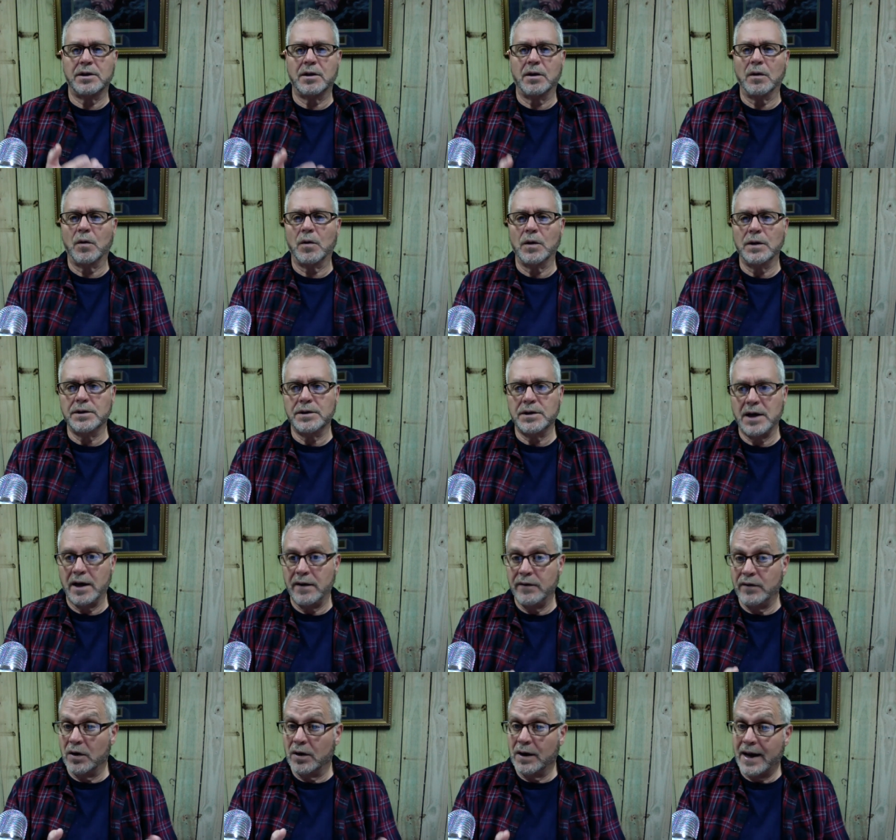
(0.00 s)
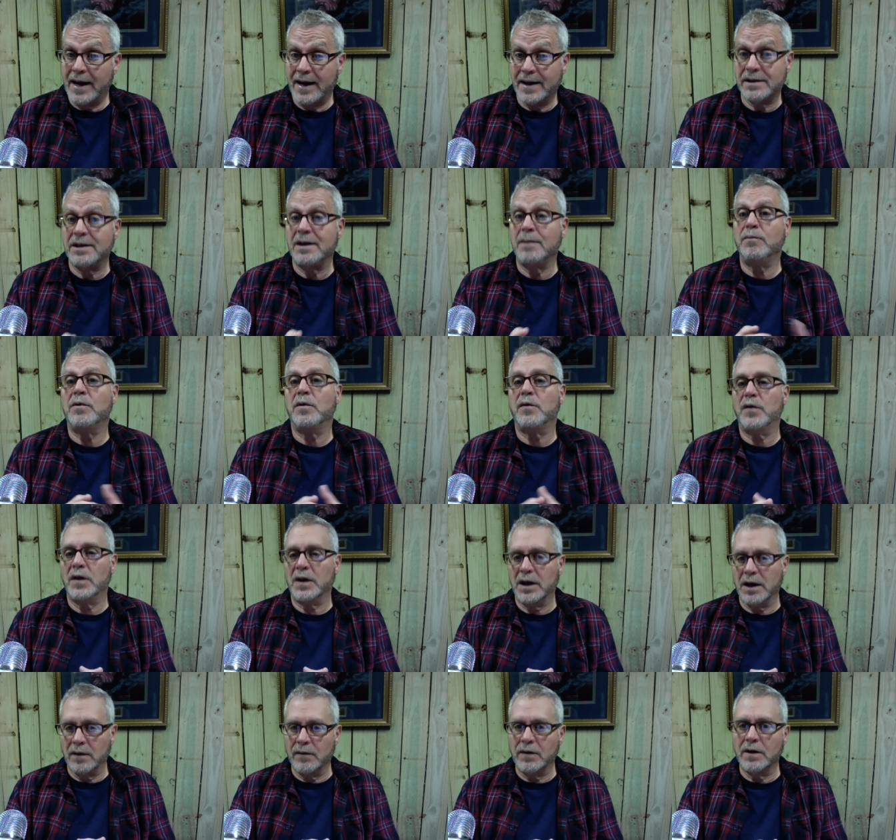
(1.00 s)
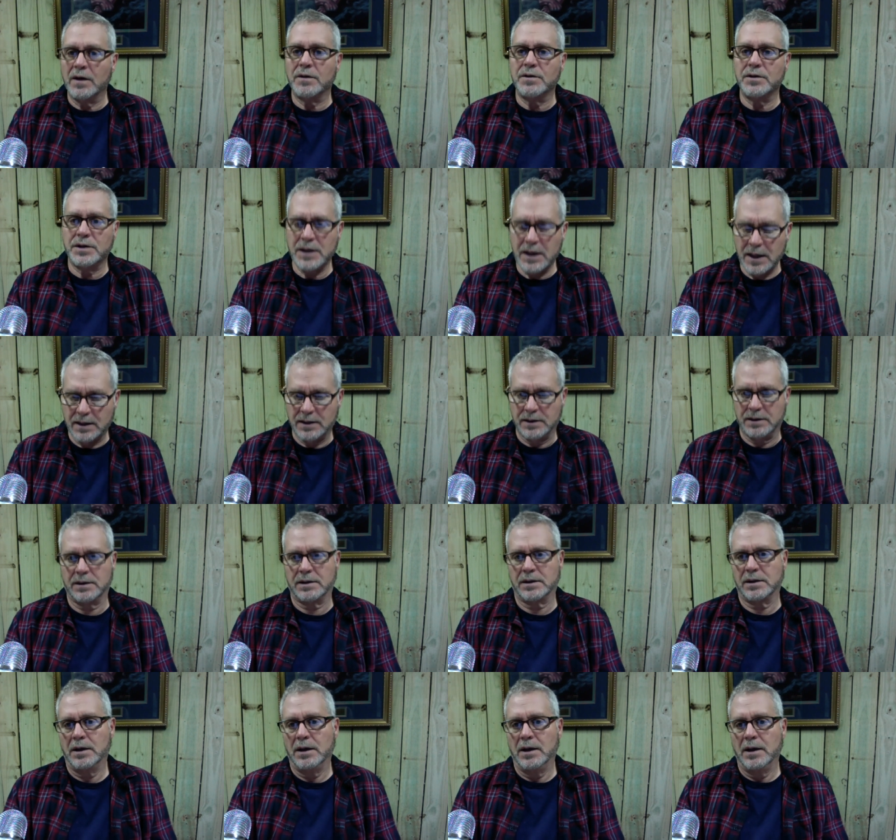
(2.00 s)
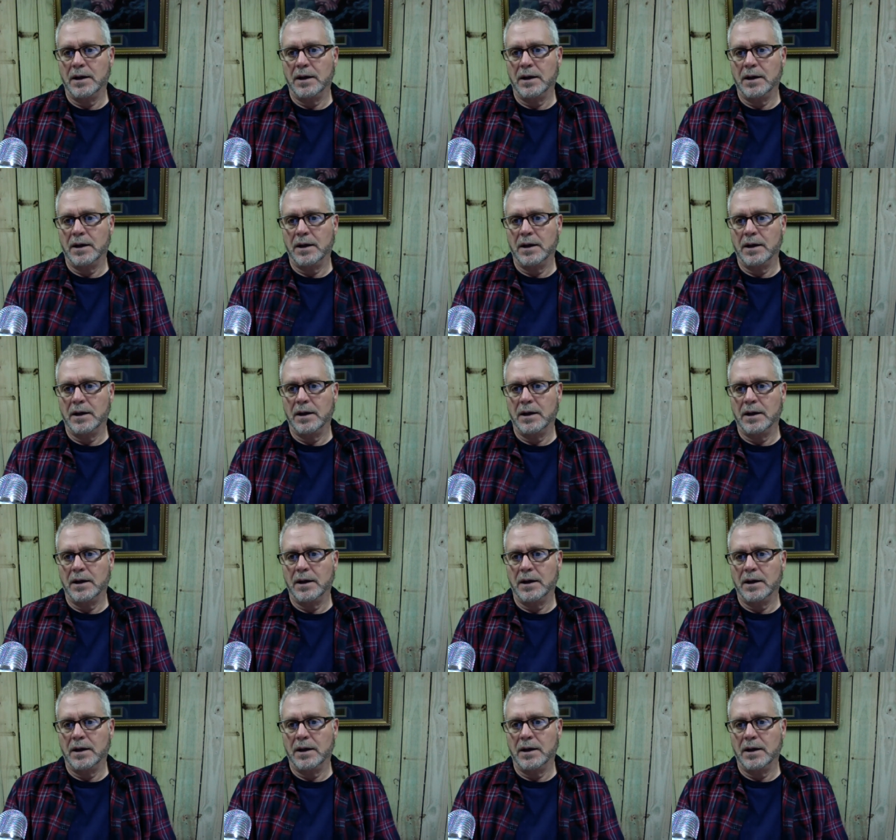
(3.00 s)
their Lord and Savior and asked him to forgive their sins?